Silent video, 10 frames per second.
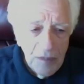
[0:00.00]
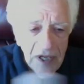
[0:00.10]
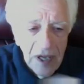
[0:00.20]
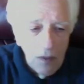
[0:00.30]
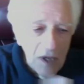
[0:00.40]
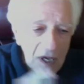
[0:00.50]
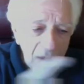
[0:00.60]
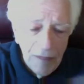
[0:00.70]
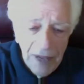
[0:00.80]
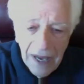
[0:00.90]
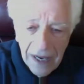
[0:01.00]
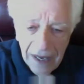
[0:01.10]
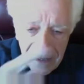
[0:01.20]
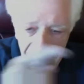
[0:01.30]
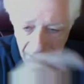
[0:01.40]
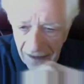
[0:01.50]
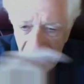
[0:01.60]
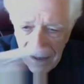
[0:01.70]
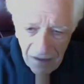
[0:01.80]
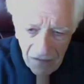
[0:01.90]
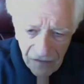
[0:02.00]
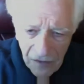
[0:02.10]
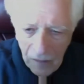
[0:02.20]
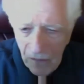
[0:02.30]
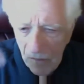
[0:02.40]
be able to come back and from